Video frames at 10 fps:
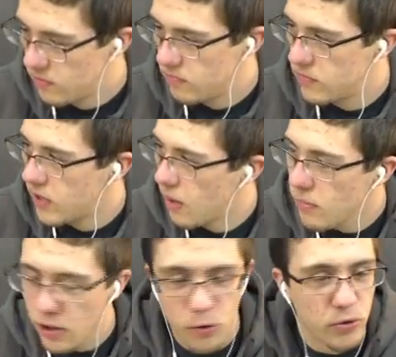I'm
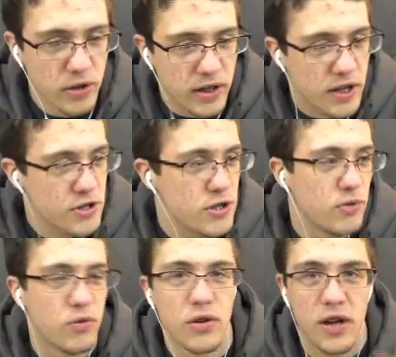not holding against you
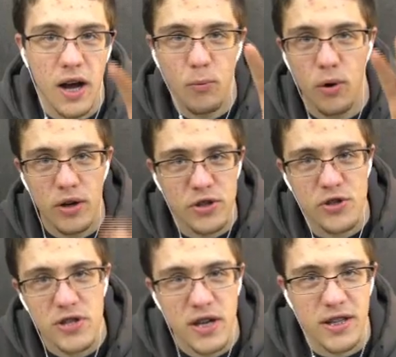for not wanting to stay